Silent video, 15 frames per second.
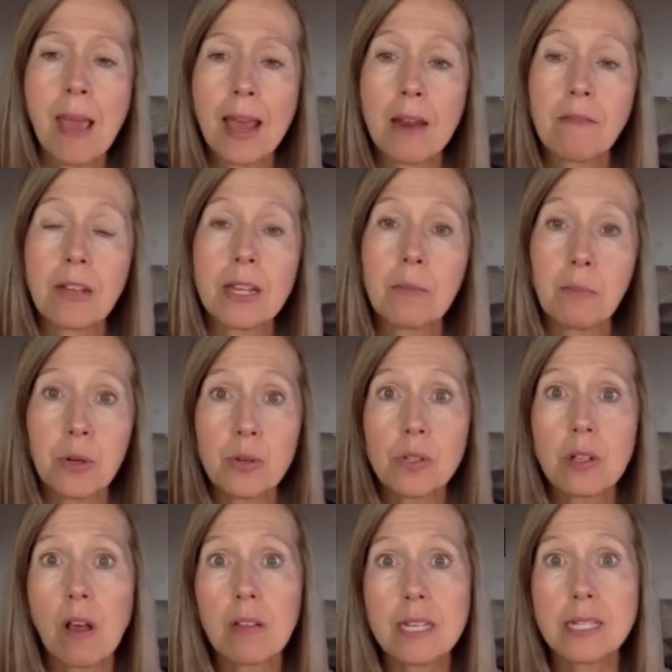man, if it can
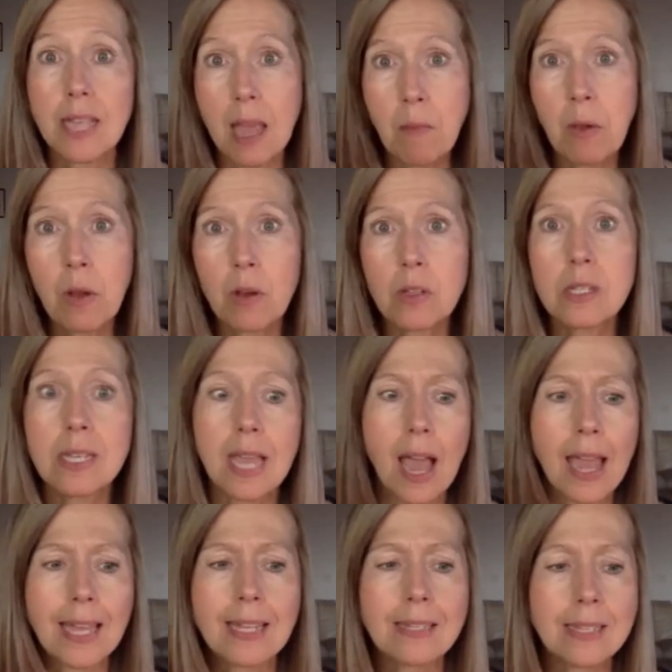produce all these chemicals, yeah,
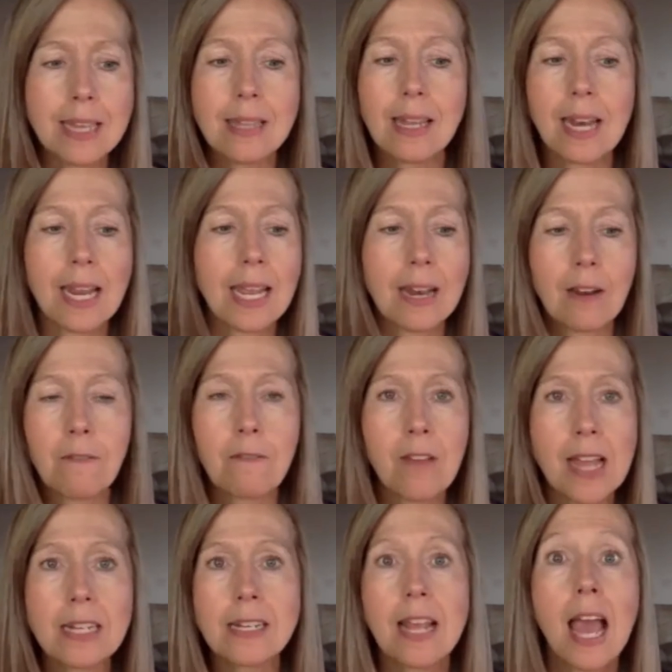I can see that it can
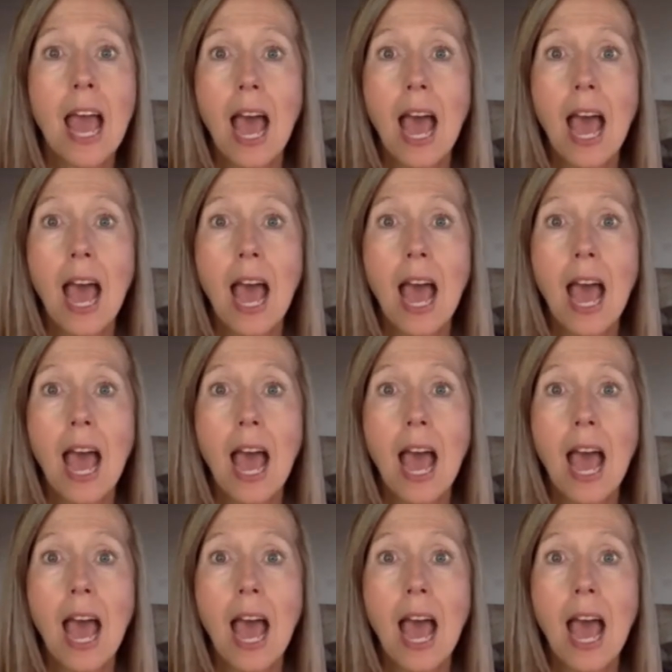affect